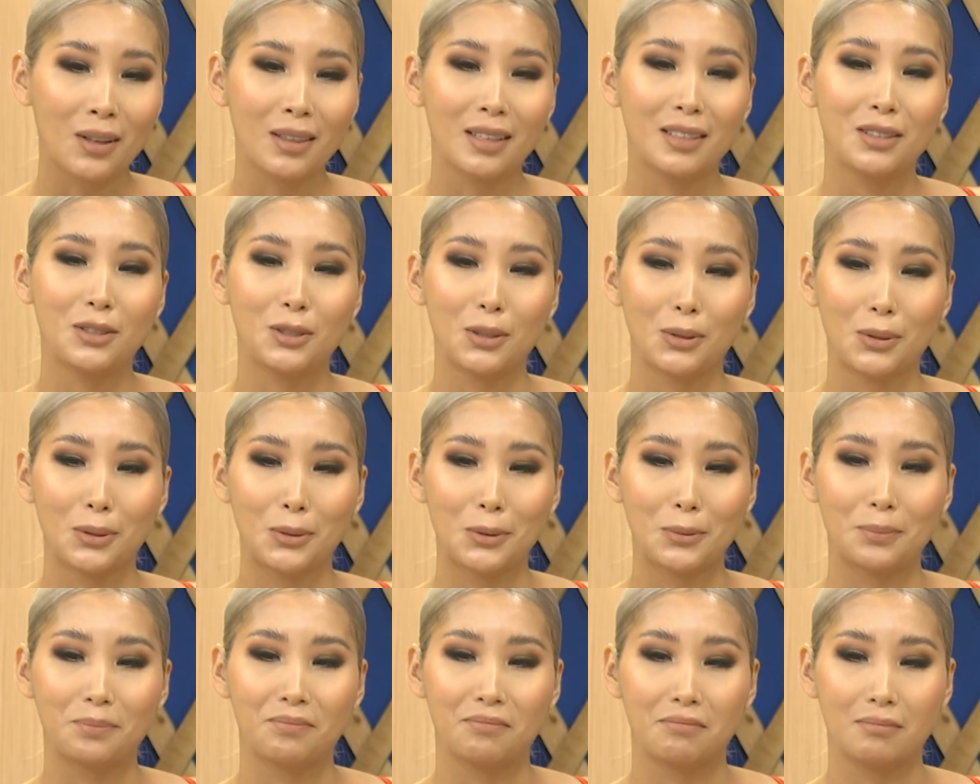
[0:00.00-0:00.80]

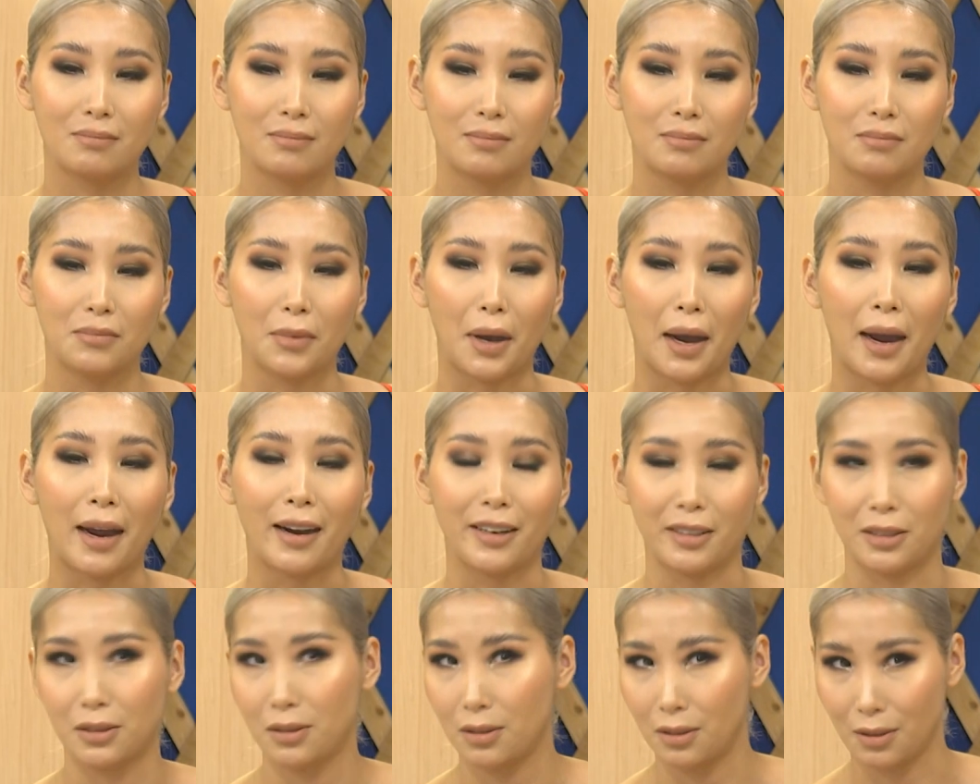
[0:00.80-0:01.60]
into
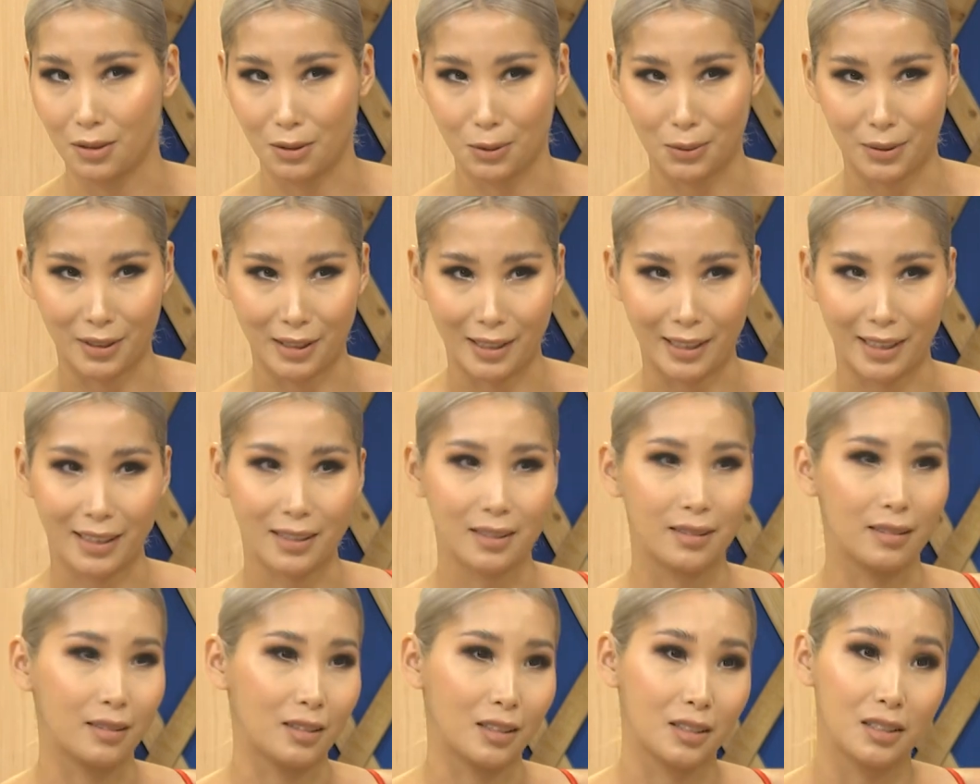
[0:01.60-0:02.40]
arts, you know,
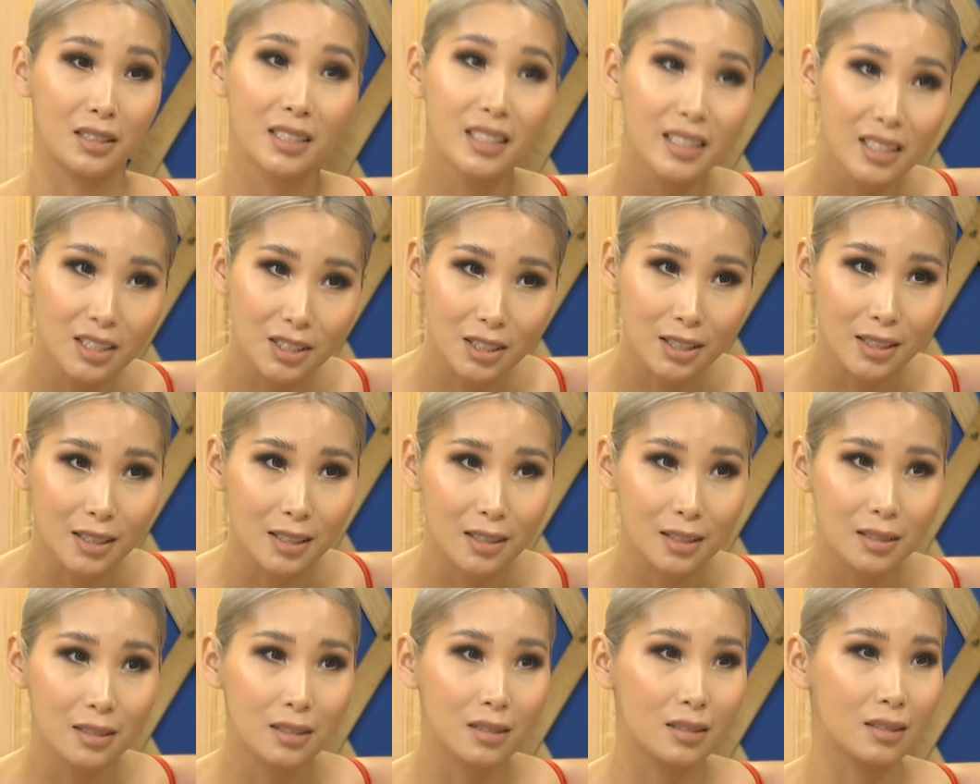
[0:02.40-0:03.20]
they're
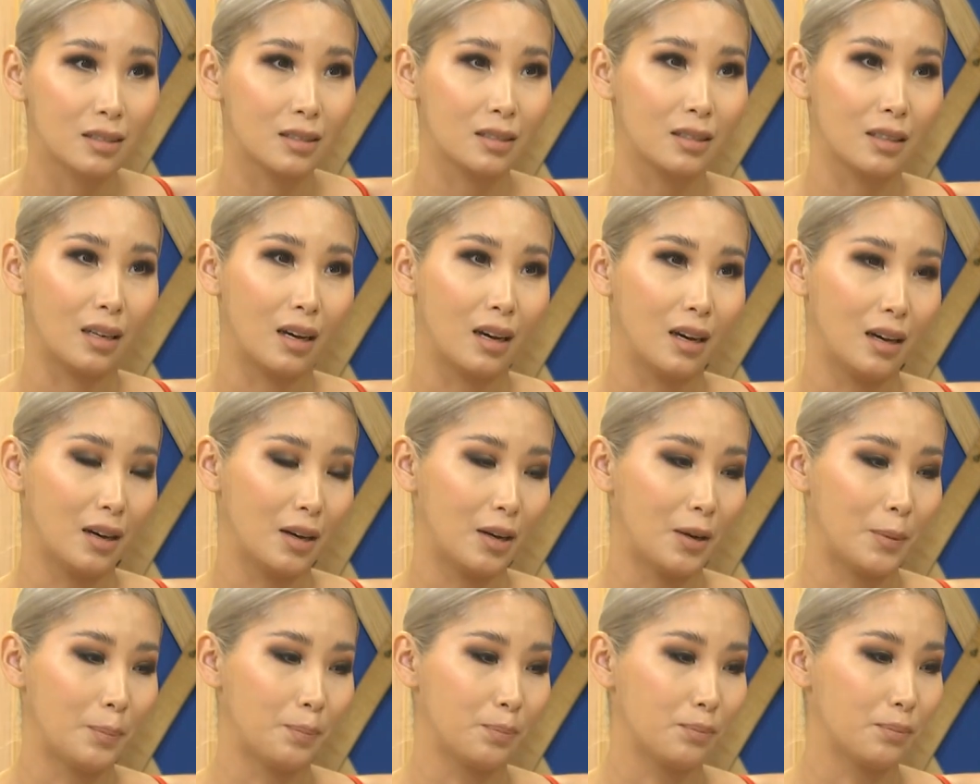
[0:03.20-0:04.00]
teachers,
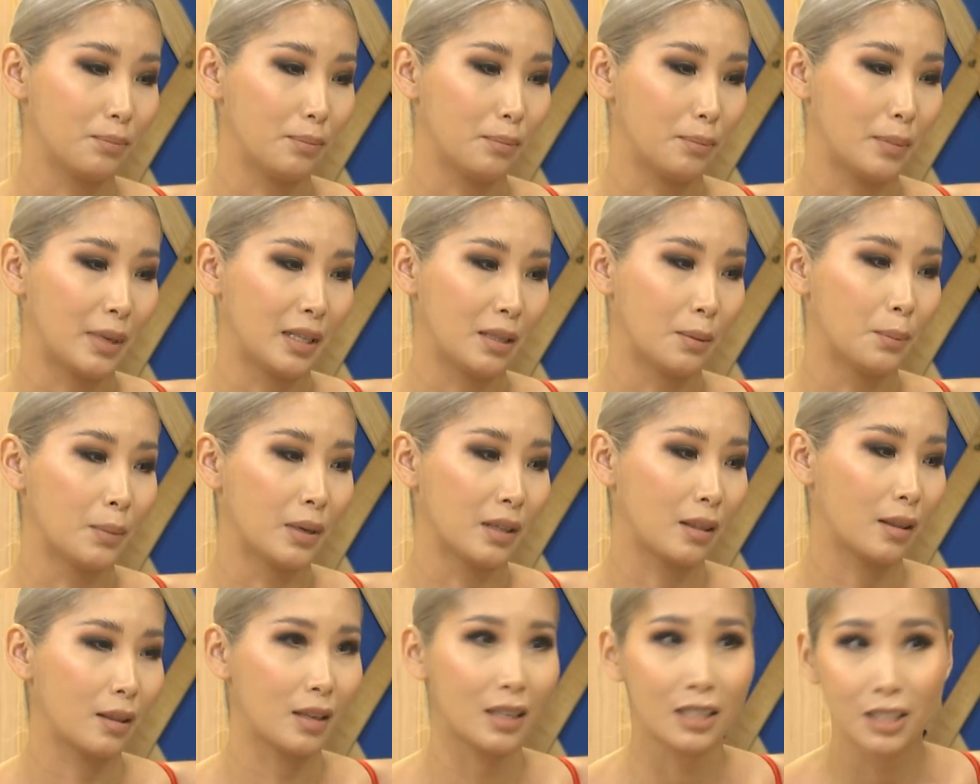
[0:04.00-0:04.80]

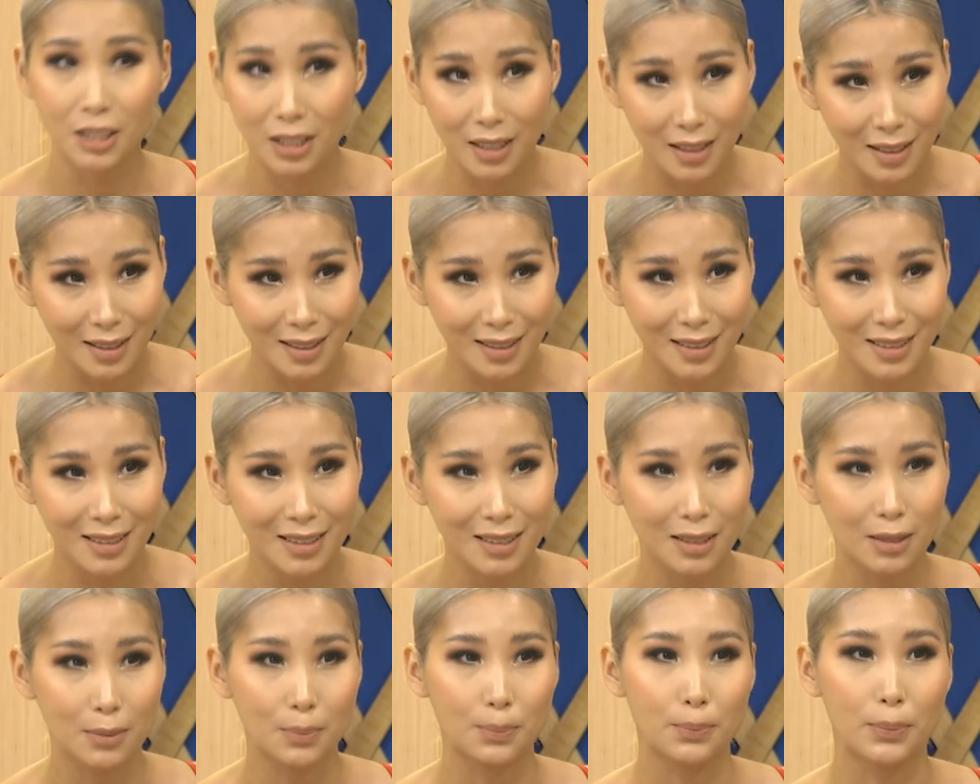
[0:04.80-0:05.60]

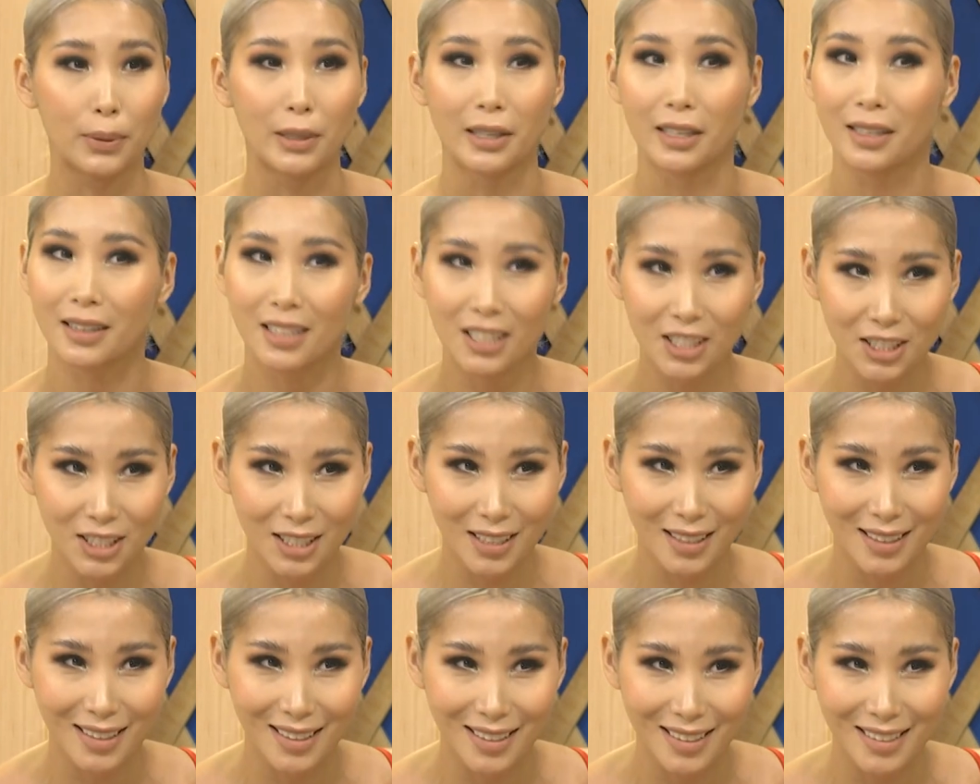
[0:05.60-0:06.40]
mathematicians,
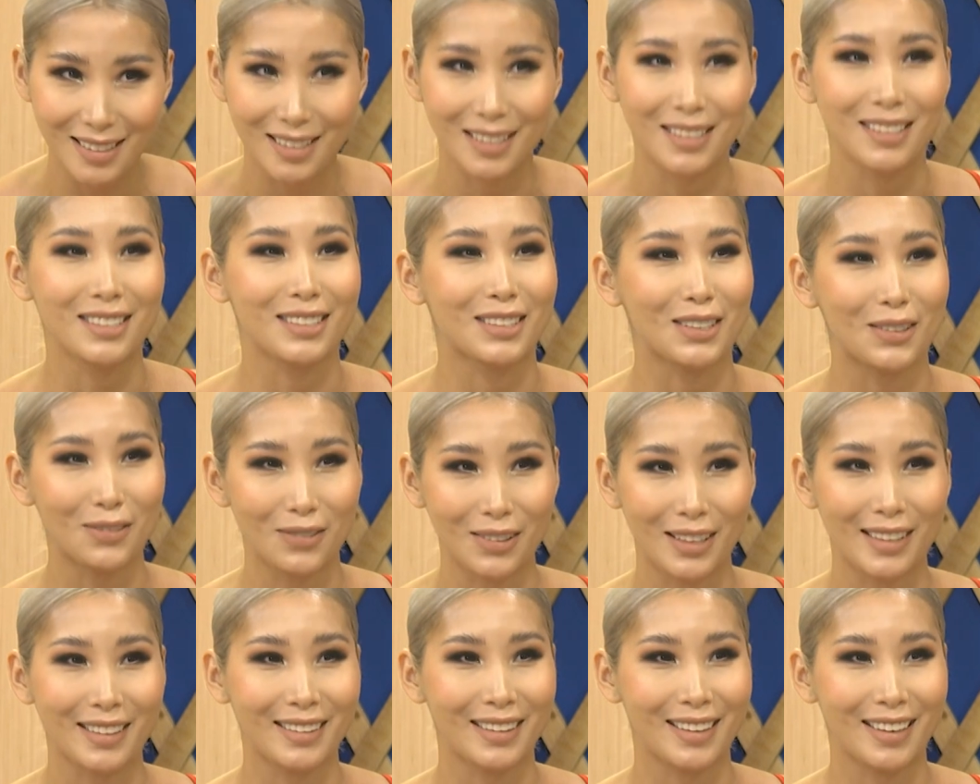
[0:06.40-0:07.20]
politicians, and stuff
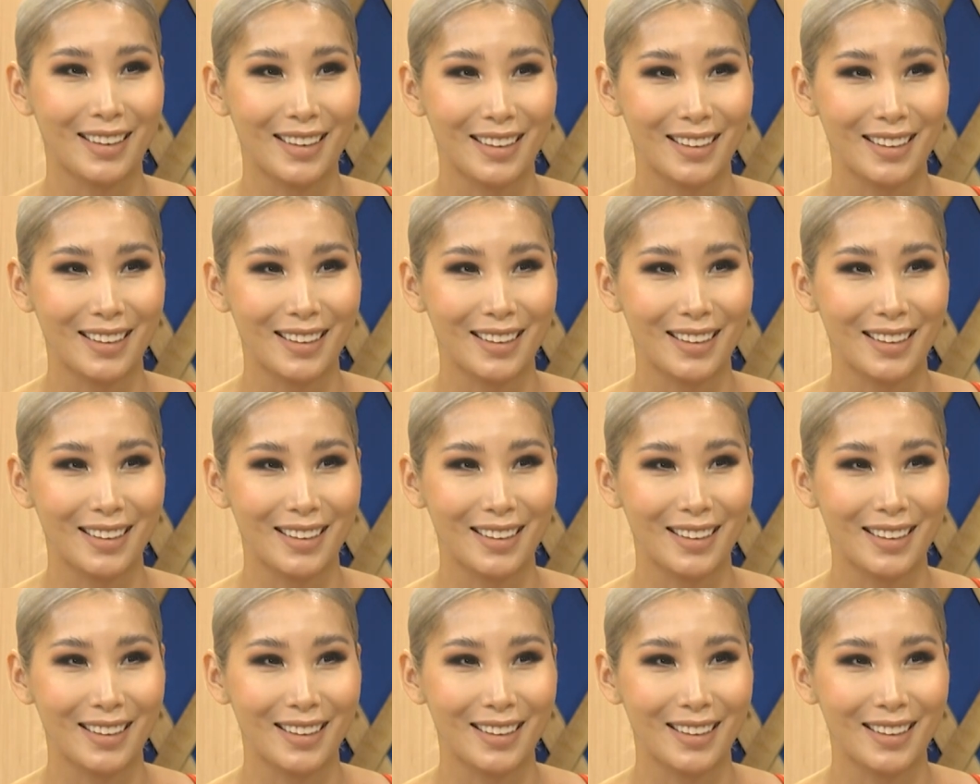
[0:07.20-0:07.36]
like that.